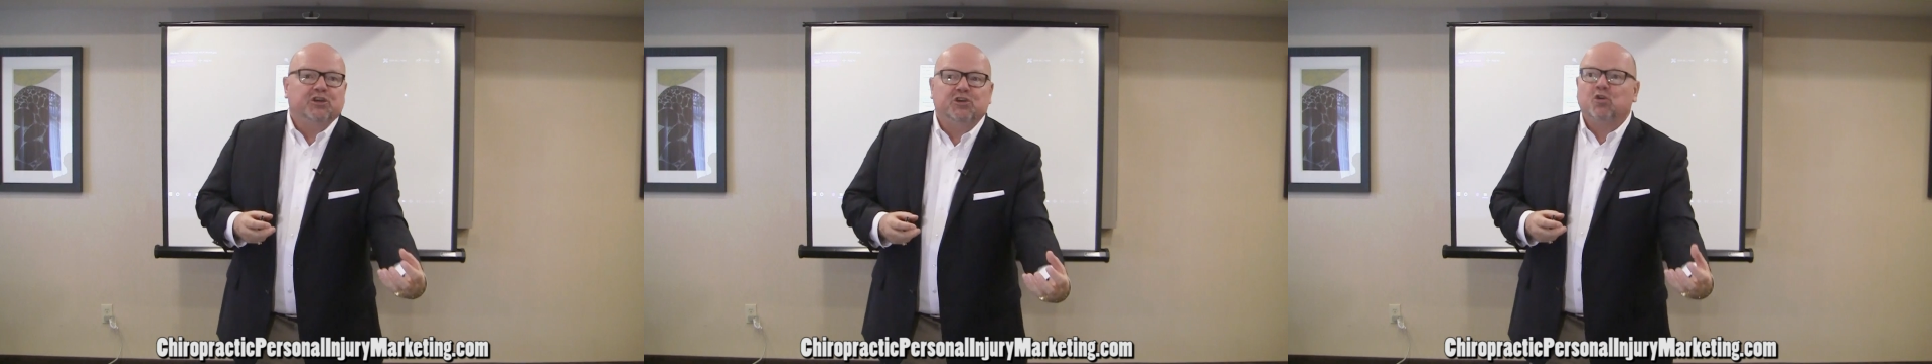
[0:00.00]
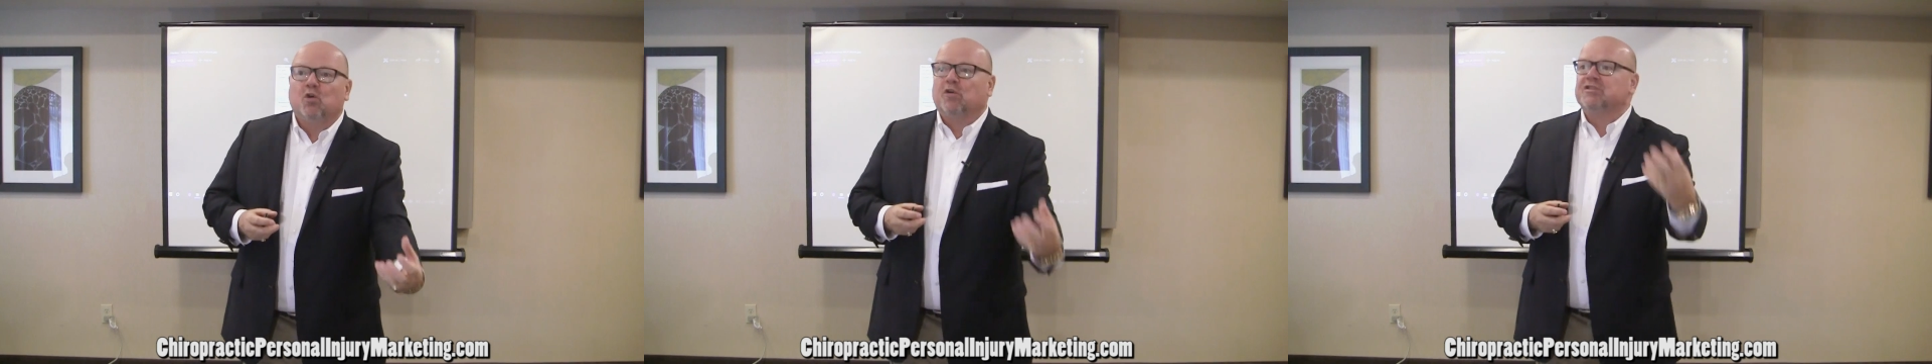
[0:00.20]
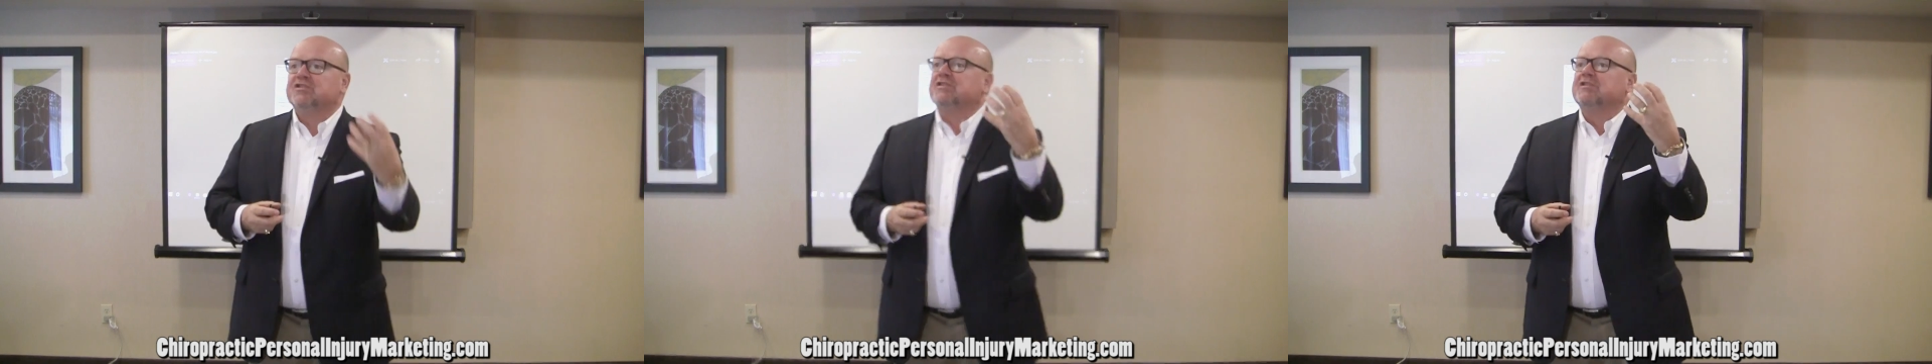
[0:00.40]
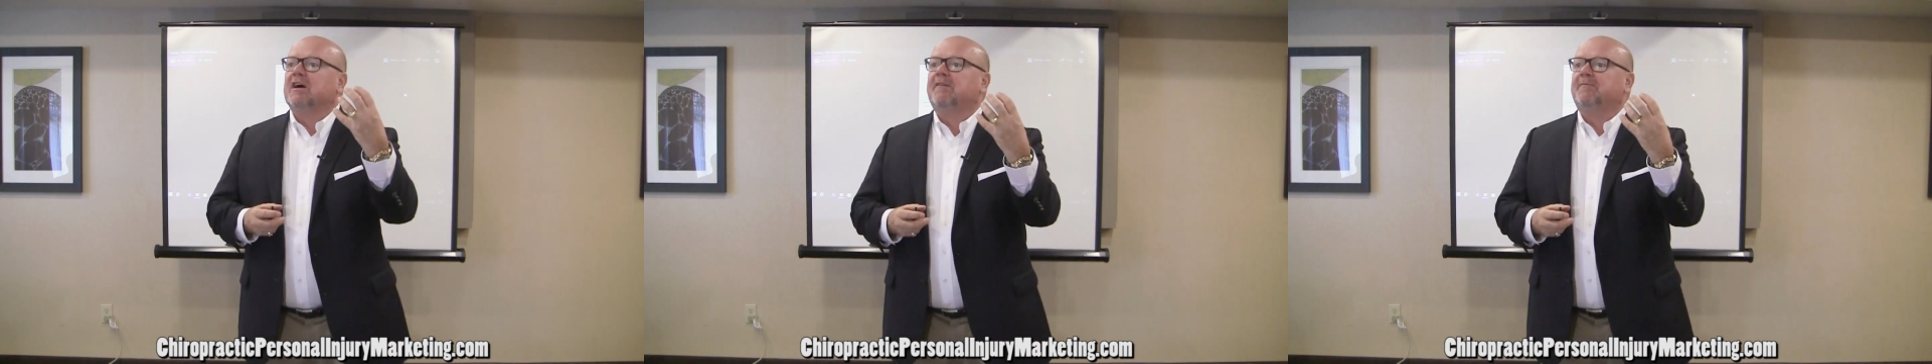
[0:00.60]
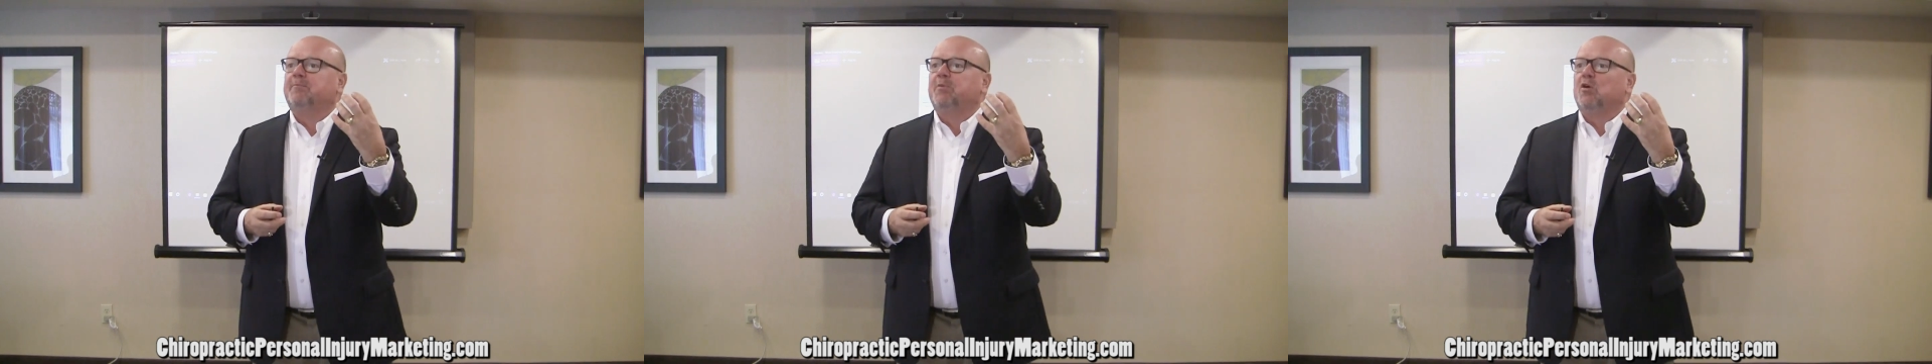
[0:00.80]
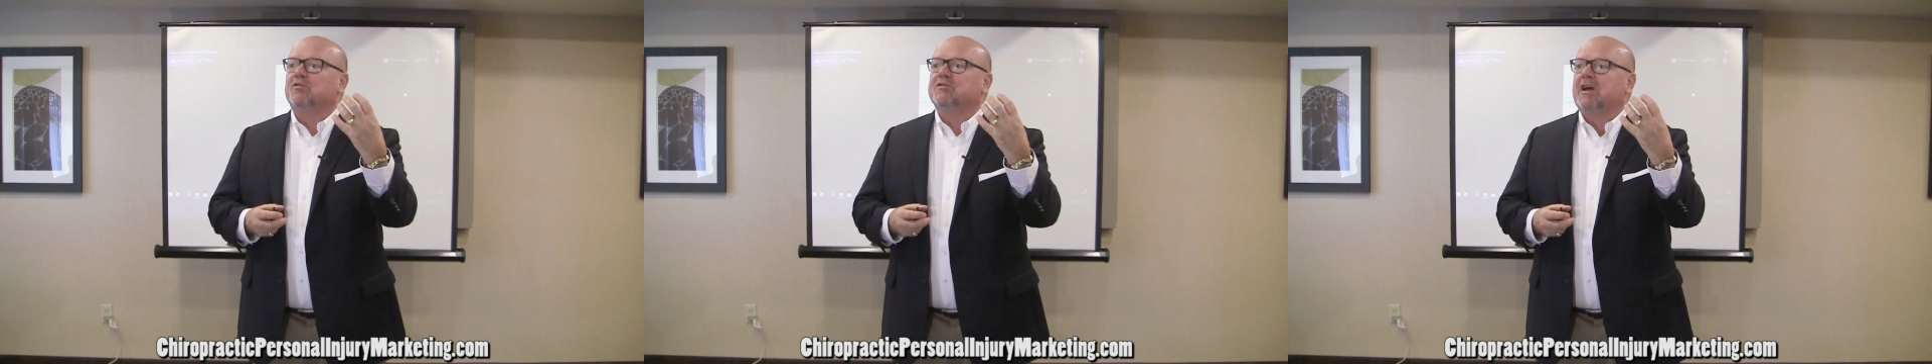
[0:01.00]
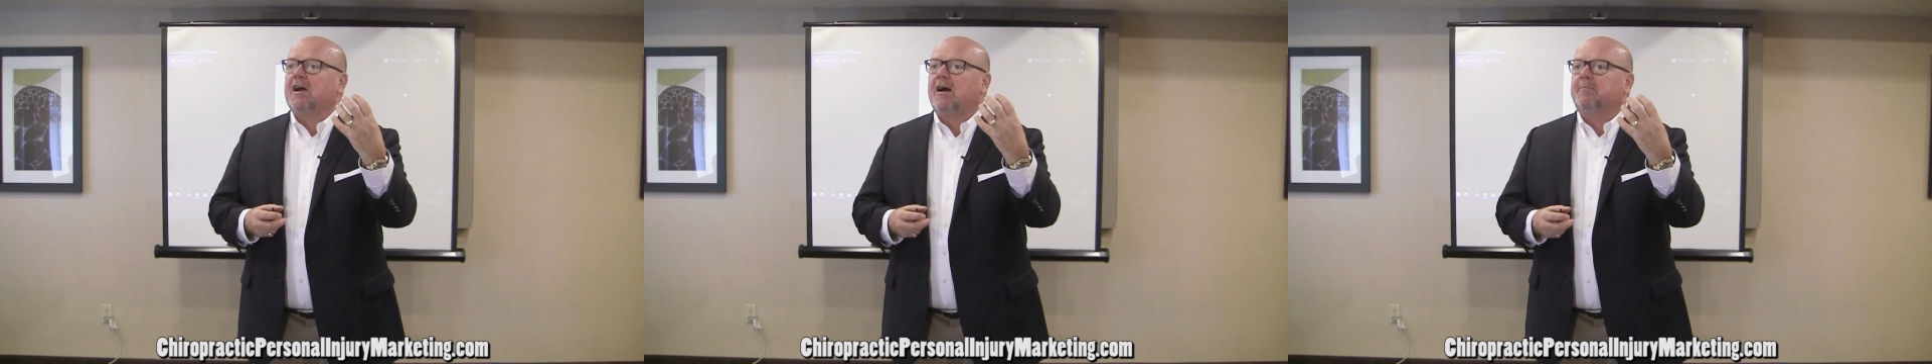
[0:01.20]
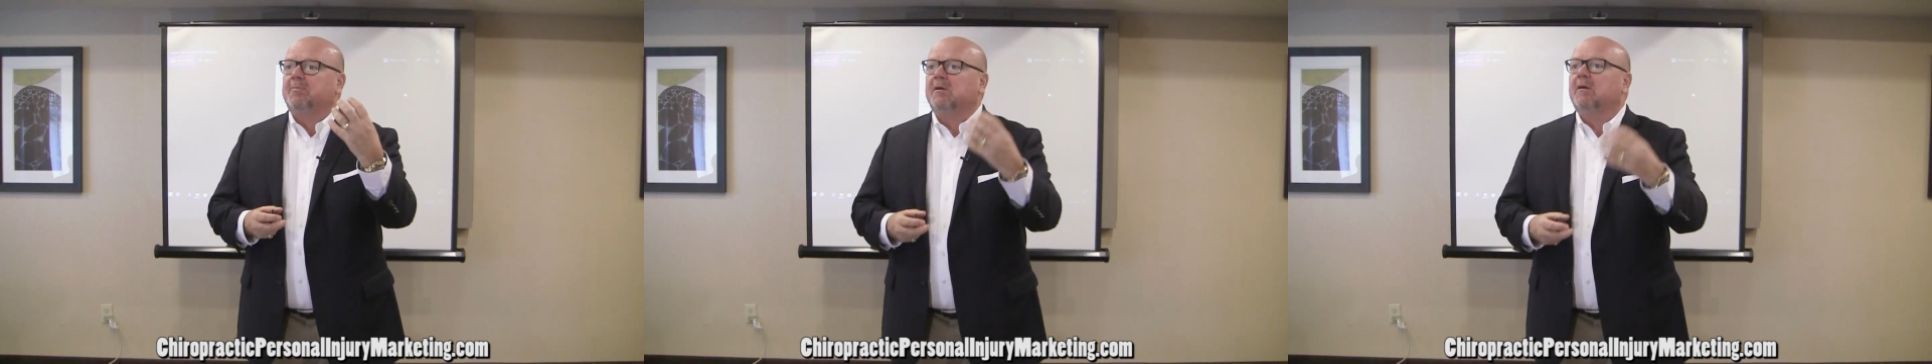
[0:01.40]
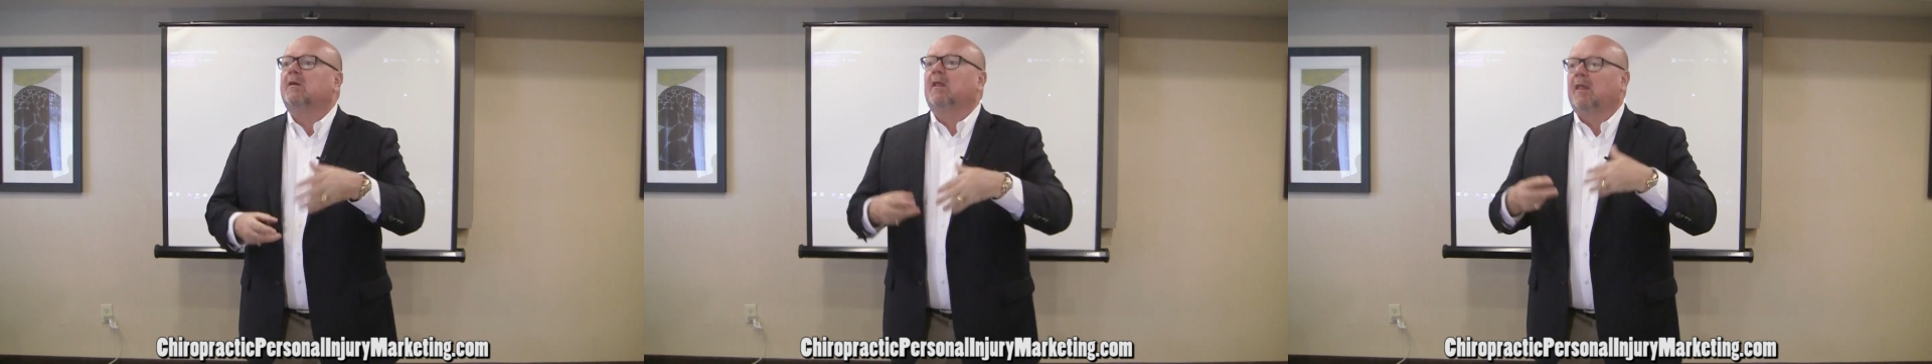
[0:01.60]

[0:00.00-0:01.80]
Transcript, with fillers: your stuff pulls up.